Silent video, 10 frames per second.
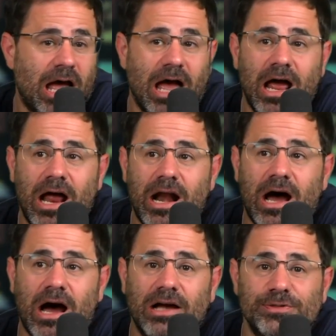and
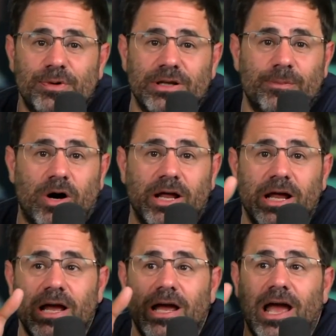uh, his birthday
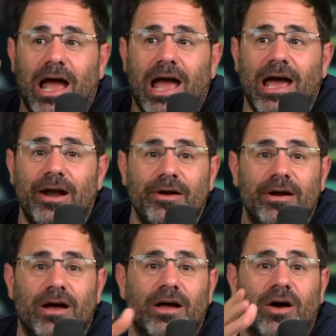party and
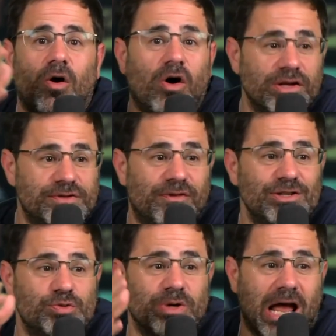all his
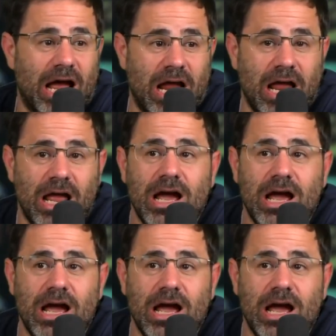friends were gay.